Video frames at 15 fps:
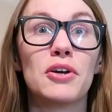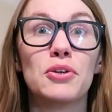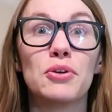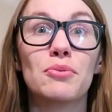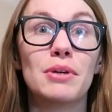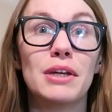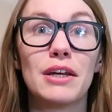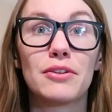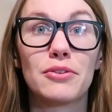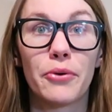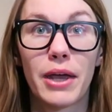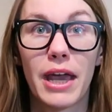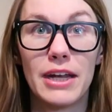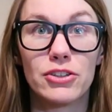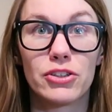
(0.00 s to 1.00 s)
a unique
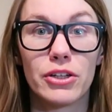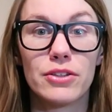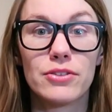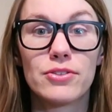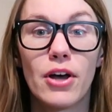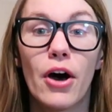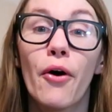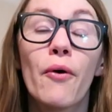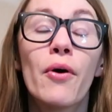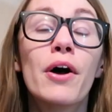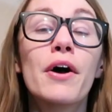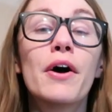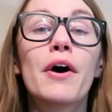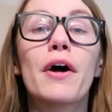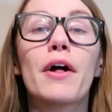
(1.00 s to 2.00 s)
location. So
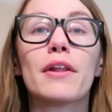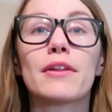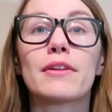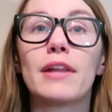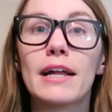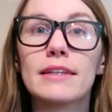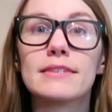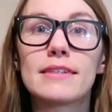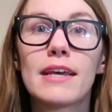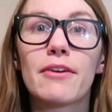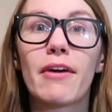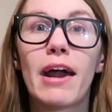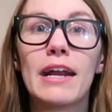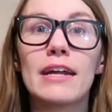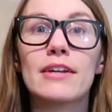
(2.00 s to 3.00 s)
let's get
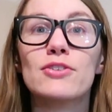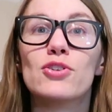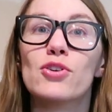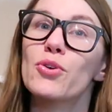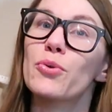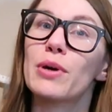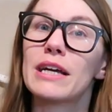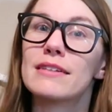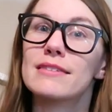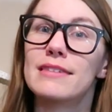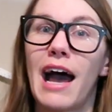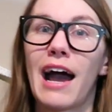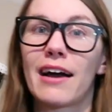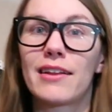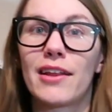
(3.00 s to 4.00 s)
right into
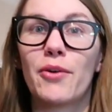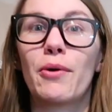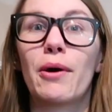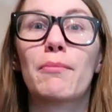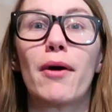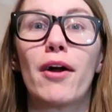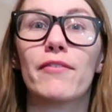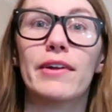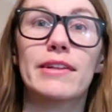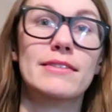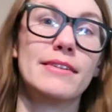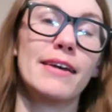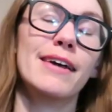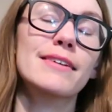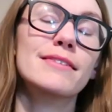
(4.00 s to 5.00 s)
exactly what
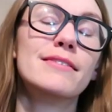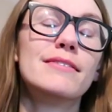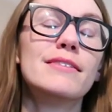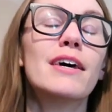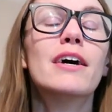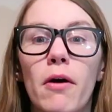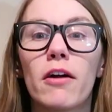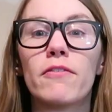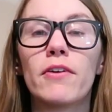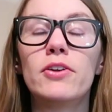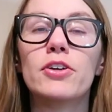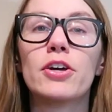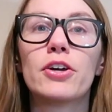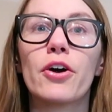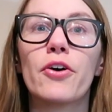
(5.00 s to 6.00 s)
Marvin's is.
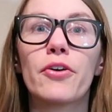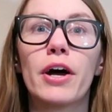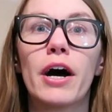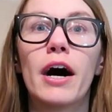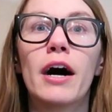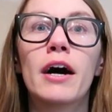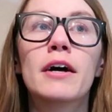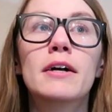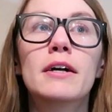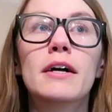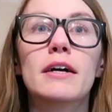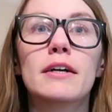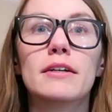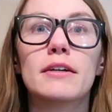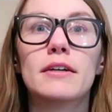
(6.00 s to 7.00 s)
Marvin Yagoda,
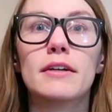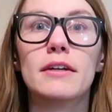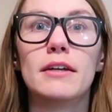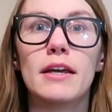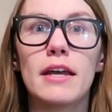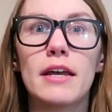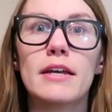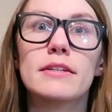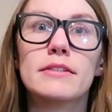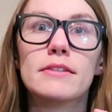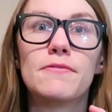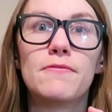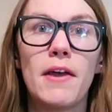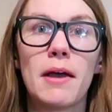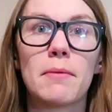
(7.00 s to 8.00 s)

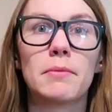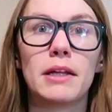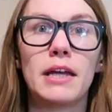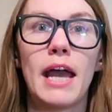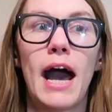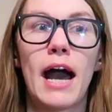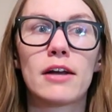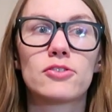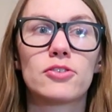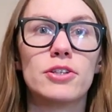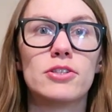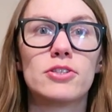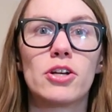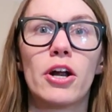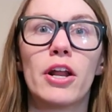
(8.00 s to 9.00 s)
his family
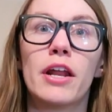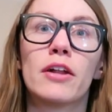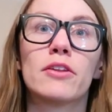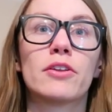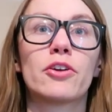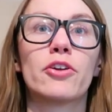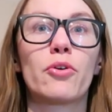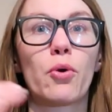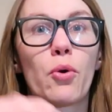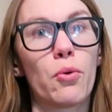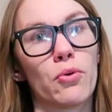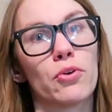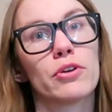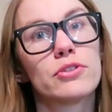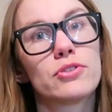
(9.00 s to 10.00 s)
actually started a little
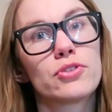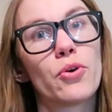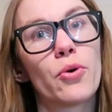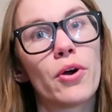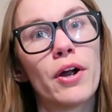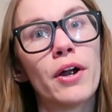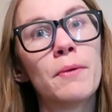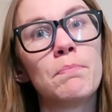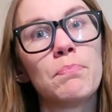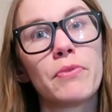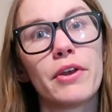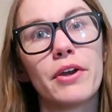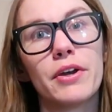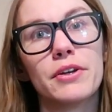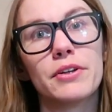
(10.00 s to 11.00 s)
corner store
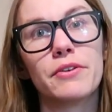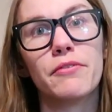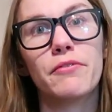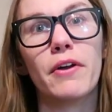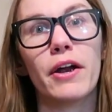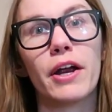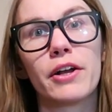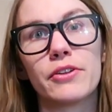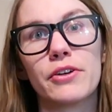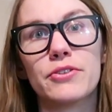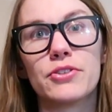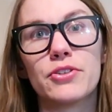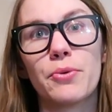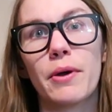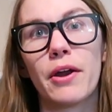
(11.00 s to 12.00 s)
very
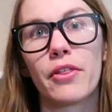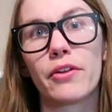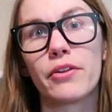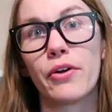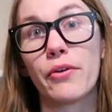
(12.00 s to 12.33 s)
close to where their